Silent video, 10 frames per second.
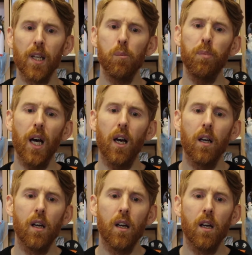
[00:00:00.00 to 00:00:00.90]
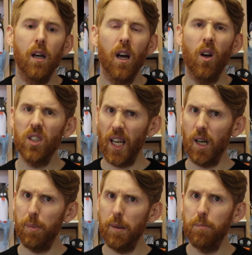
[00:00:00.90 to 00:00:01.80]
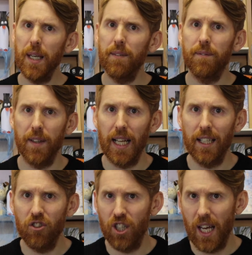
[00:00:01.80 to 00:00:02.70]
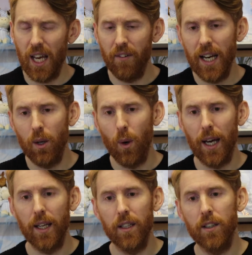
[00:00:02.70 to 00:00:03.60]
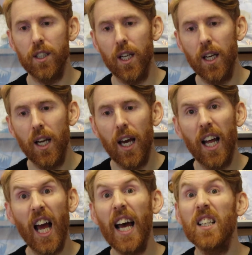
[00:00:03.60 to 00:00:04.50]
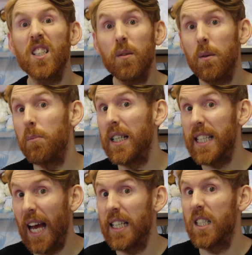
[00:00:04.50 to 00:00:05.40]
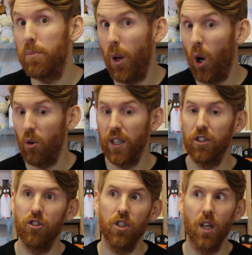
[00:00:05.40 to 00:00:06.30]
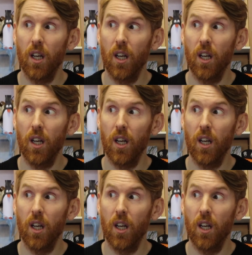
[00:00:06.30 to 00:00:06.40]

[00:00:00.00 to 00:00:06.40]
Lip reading: "but I was getting a bit big for that chair anyway, and I had some of my dad's porridge.